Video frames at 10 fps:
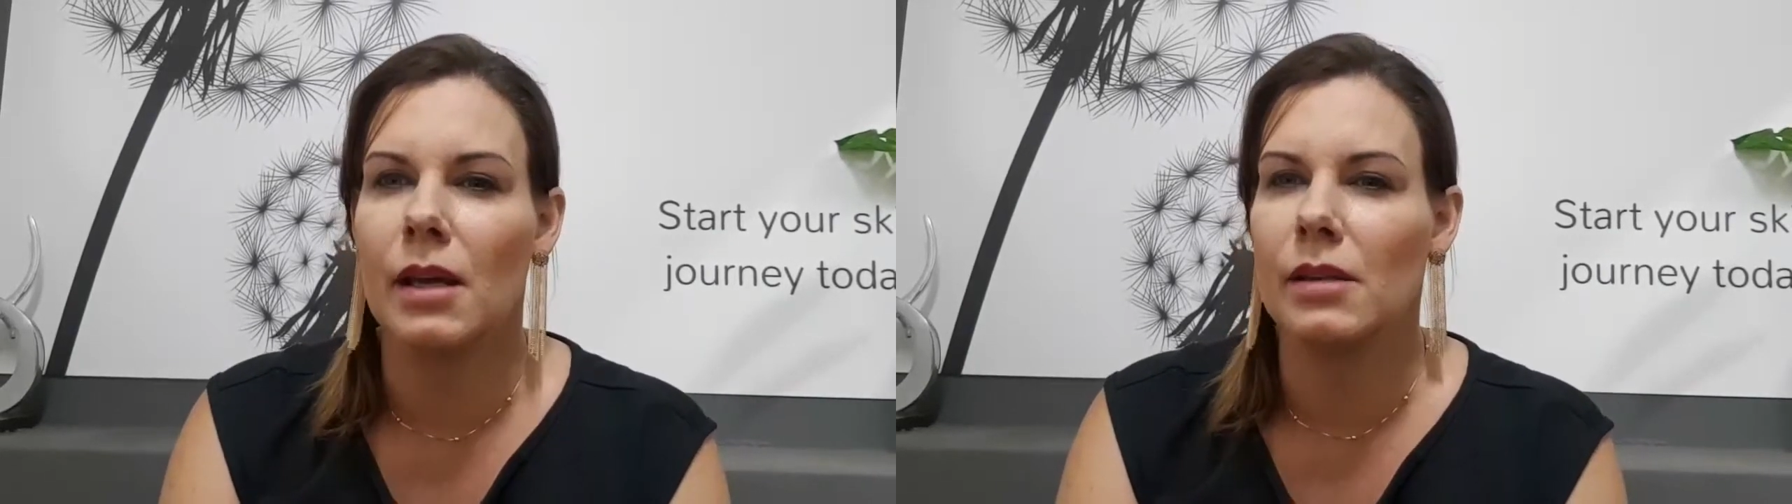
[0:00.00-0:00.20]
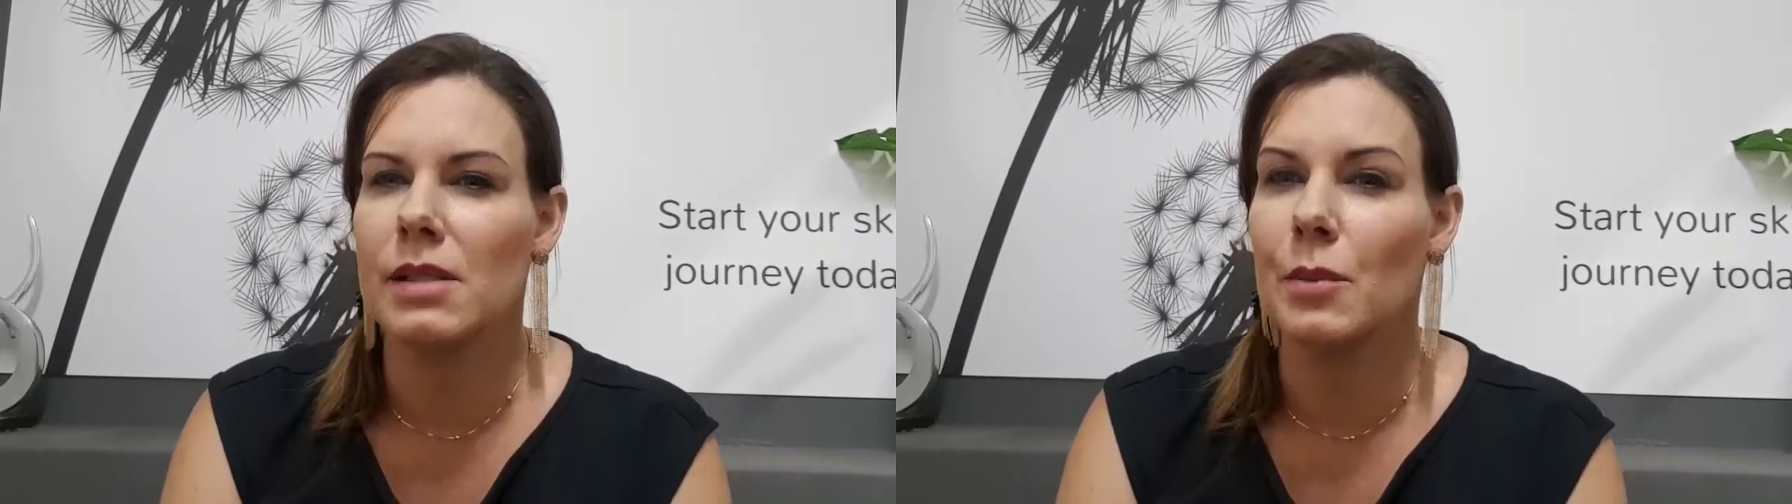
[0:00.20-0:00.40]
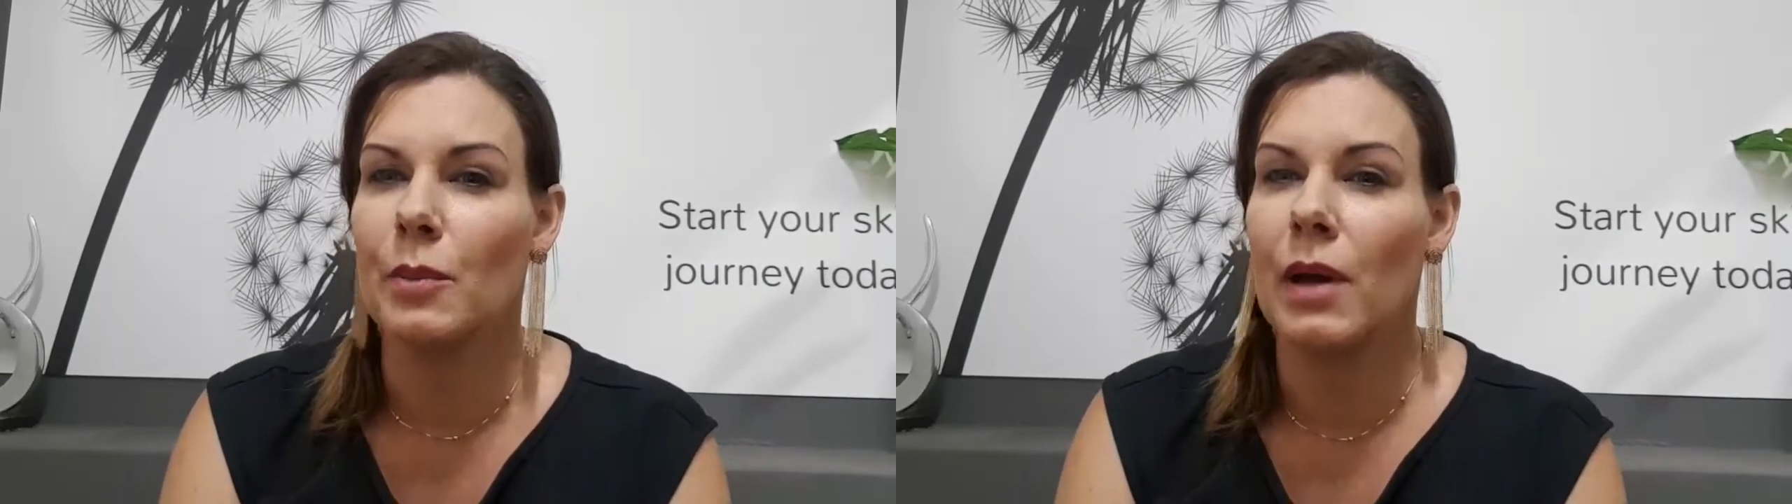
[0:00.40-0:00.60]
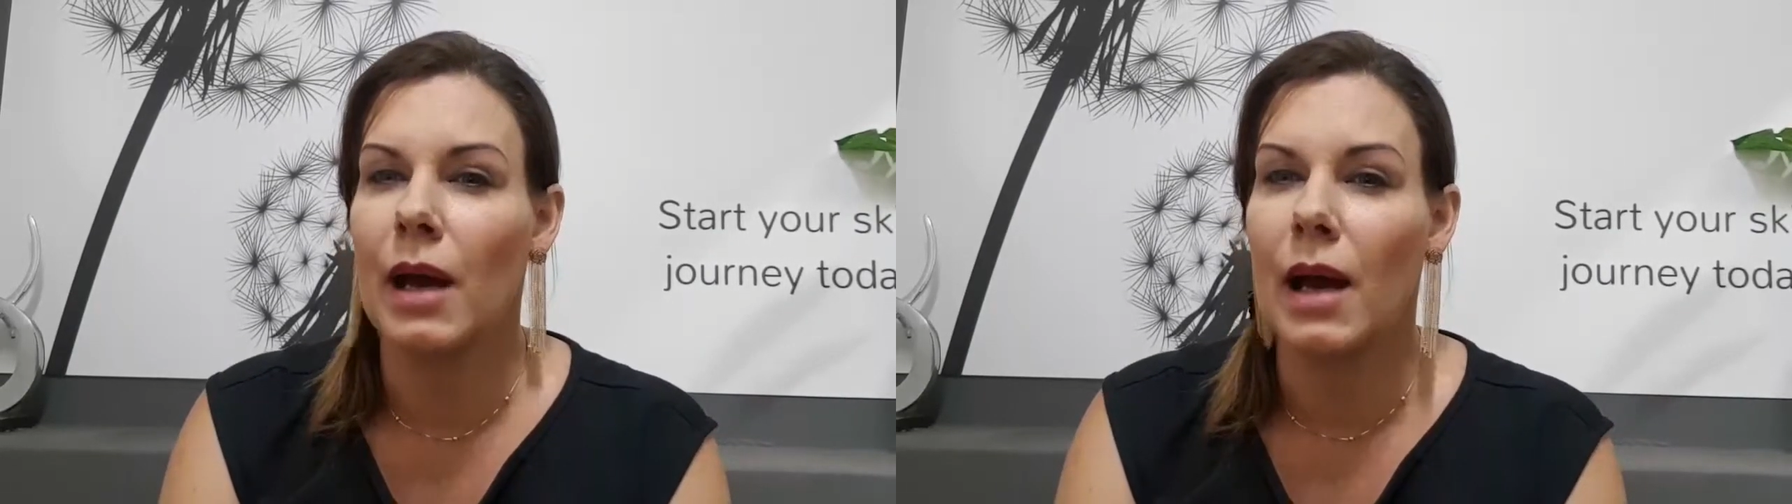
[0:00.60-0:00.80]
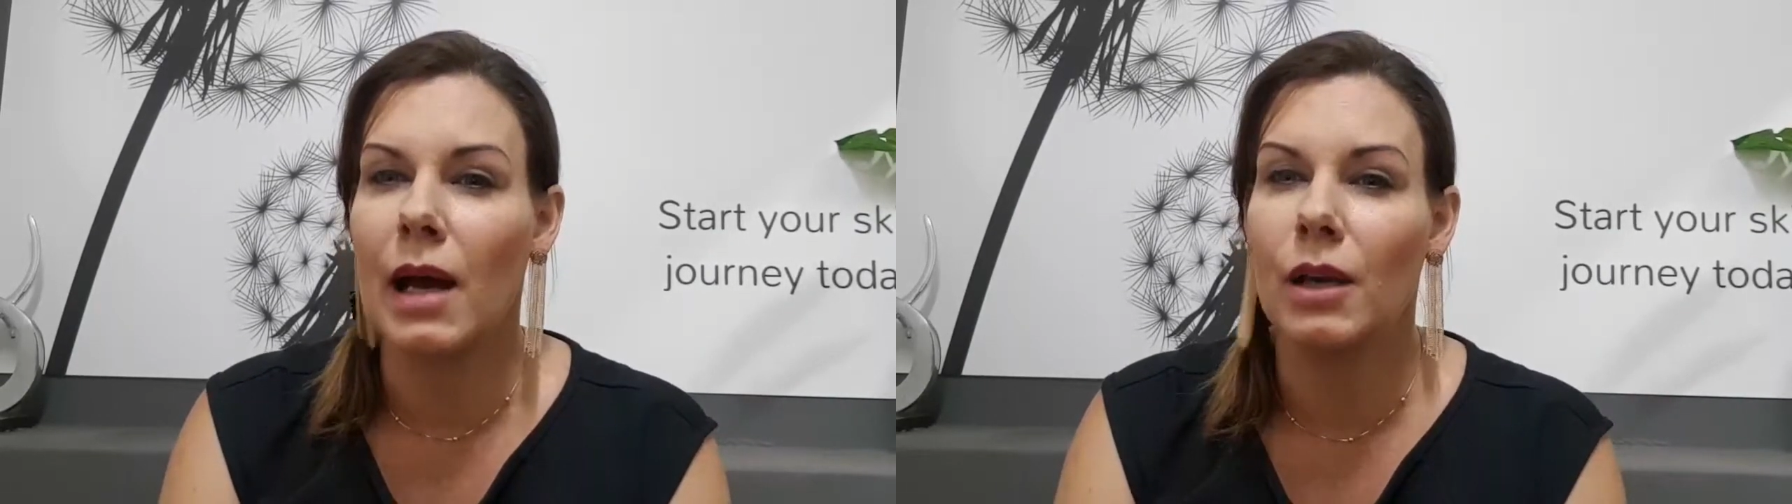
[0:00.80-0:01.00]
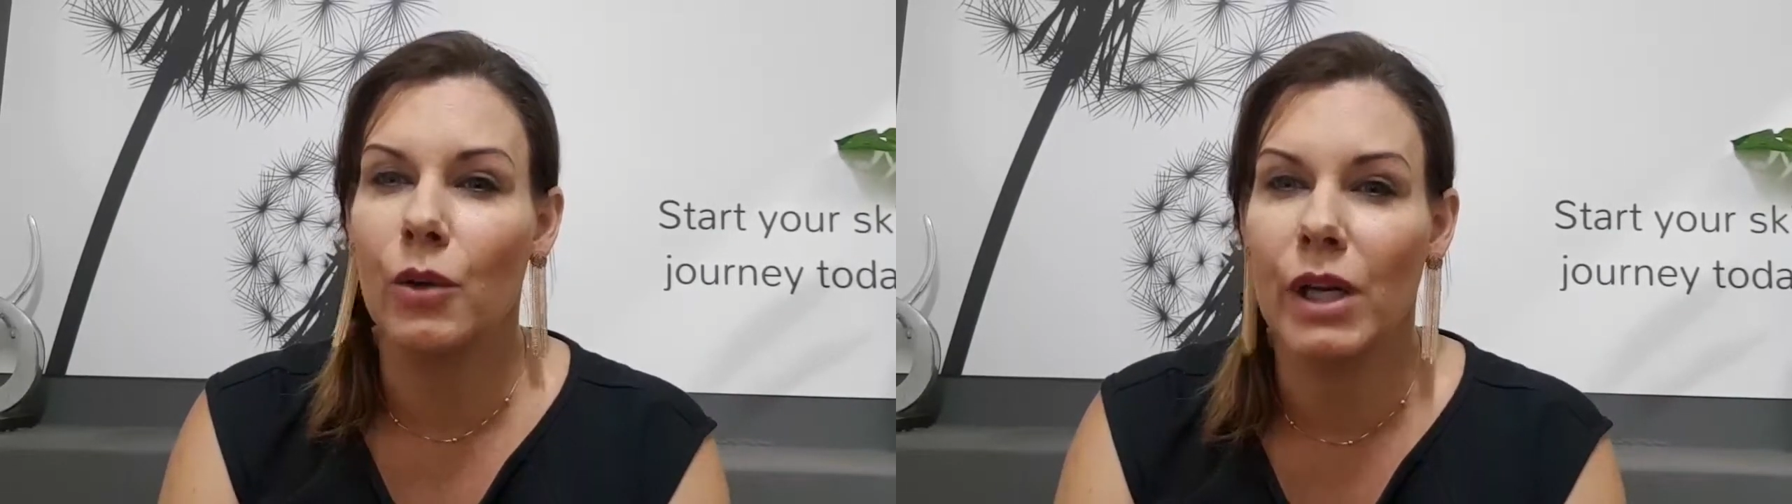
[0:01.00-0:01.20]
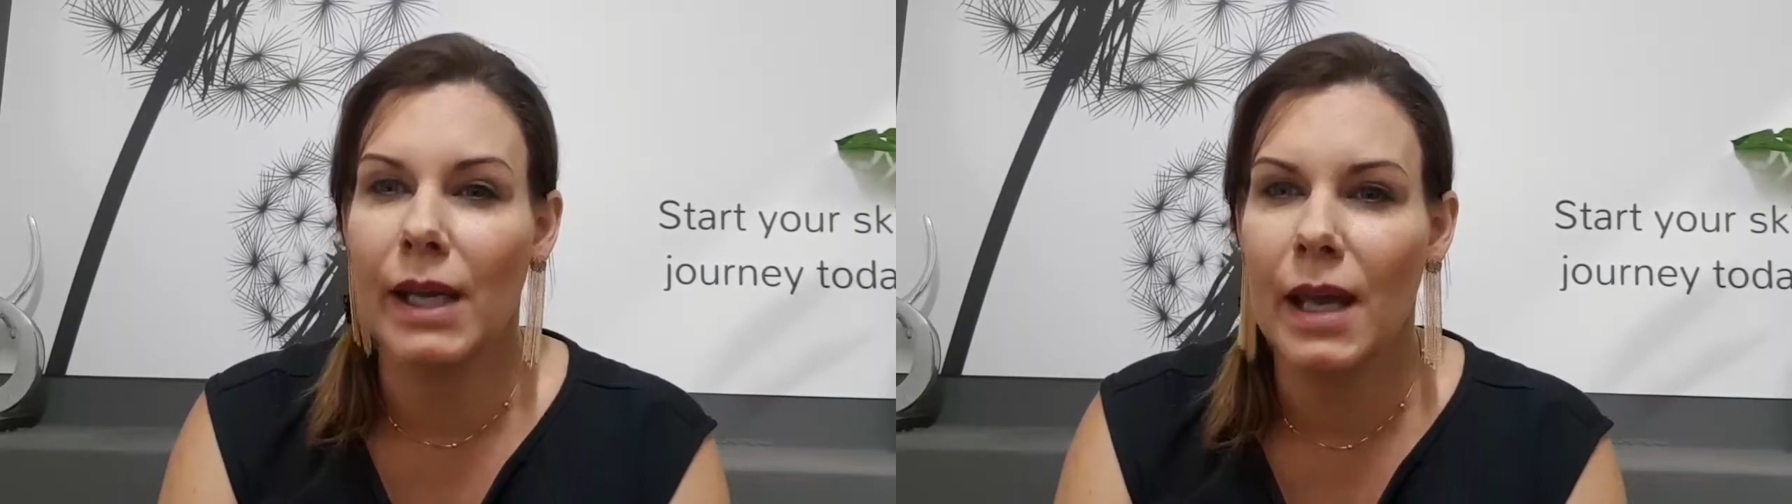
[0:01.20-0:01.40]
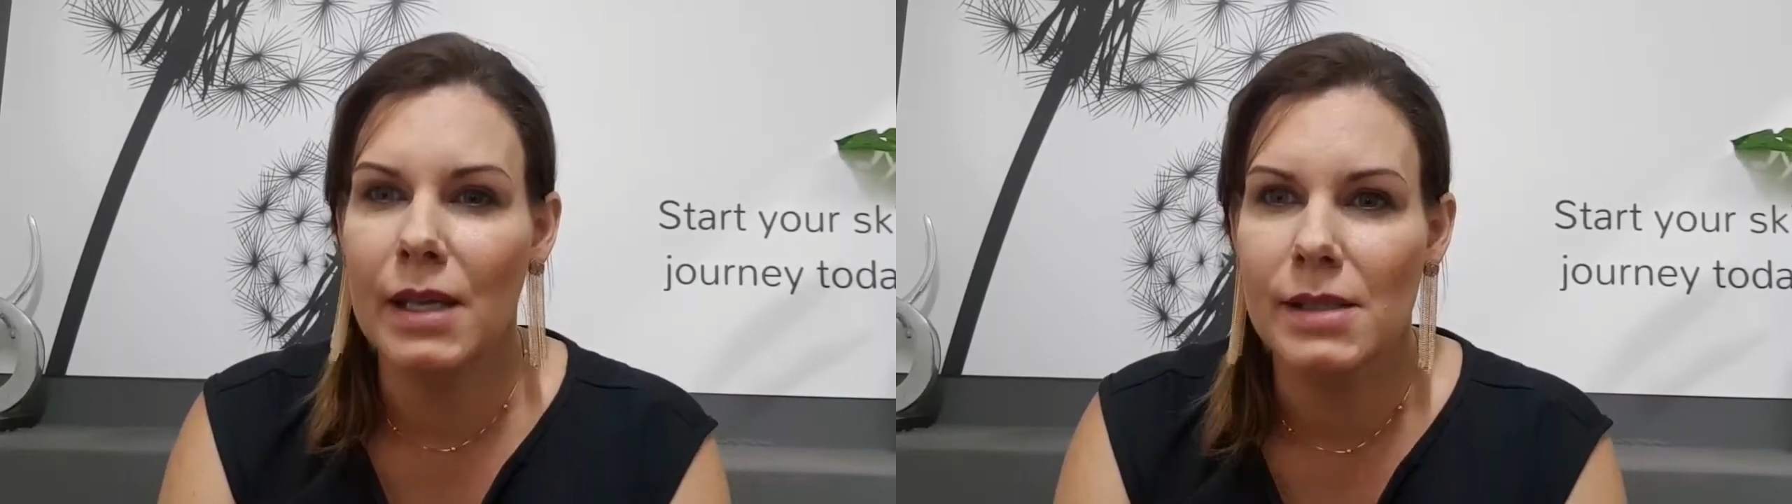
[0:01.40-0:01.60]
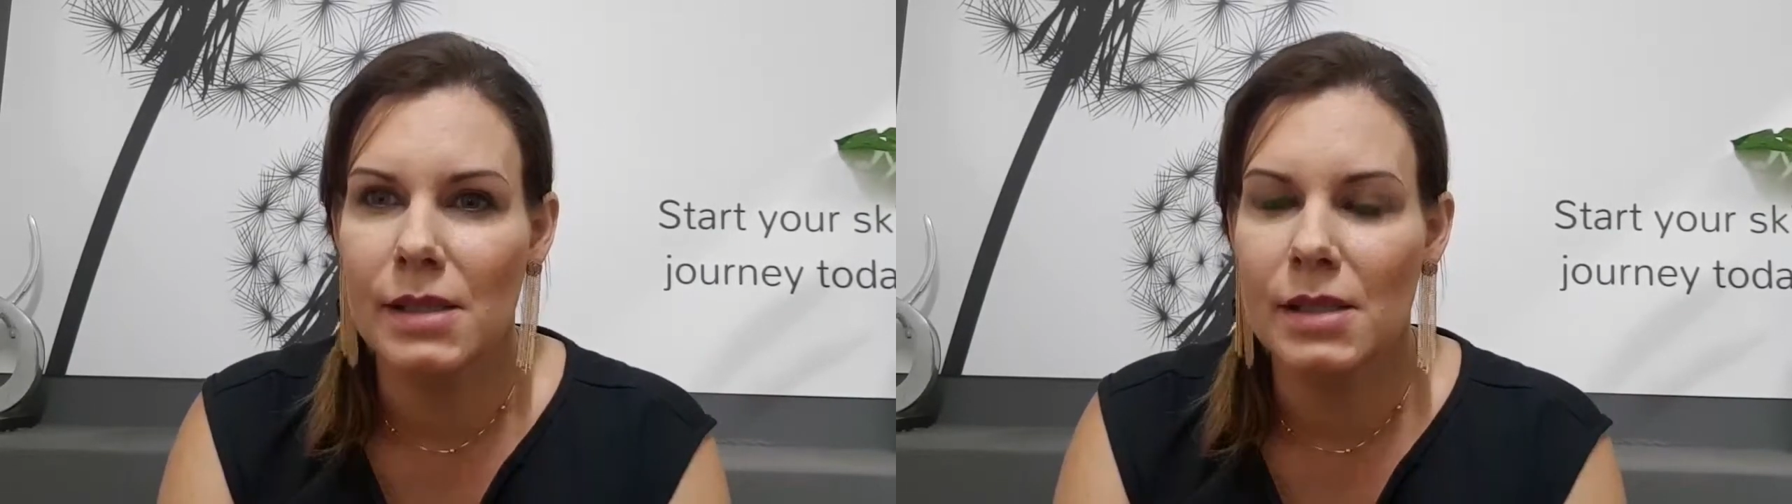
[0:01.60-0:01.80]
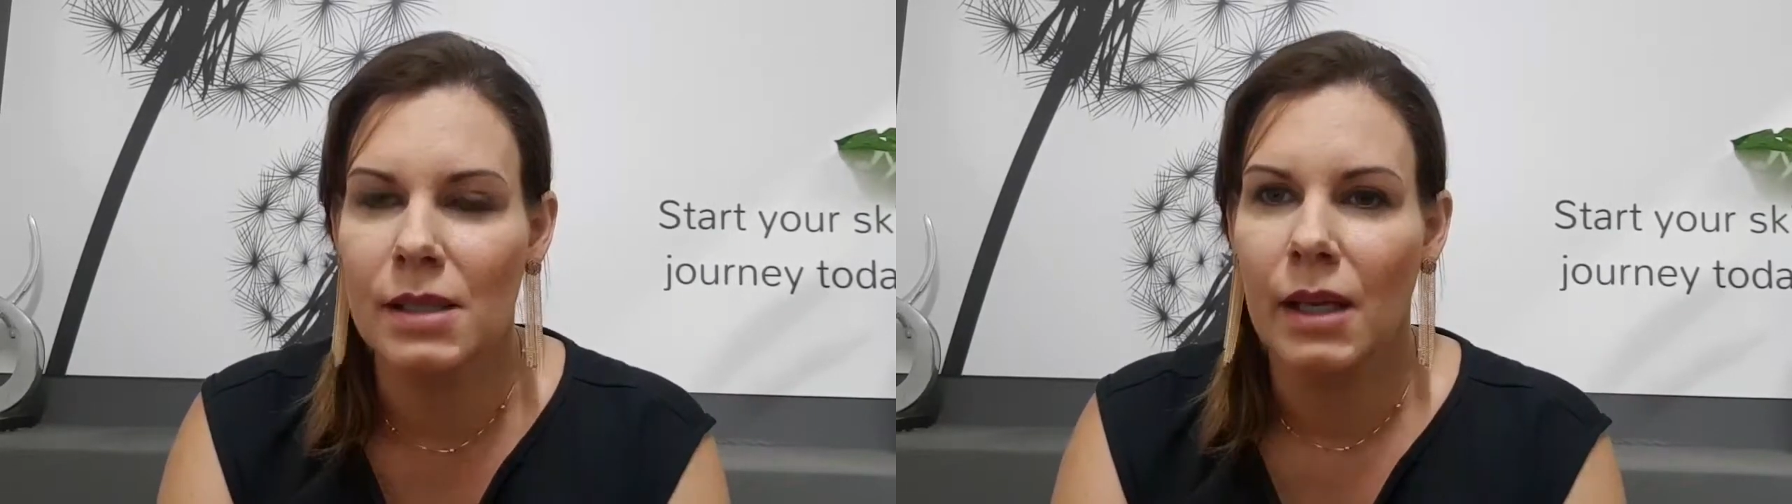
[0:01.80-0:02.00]
some hyaluronic
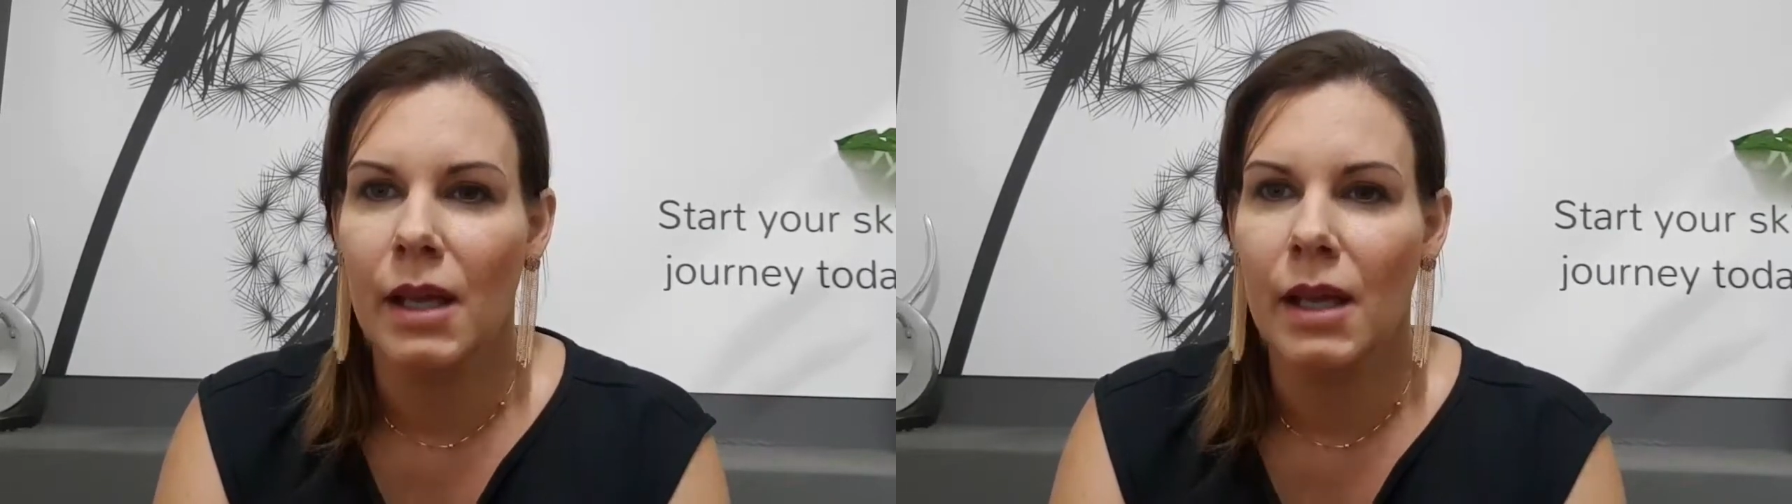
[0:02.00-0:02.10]
acid,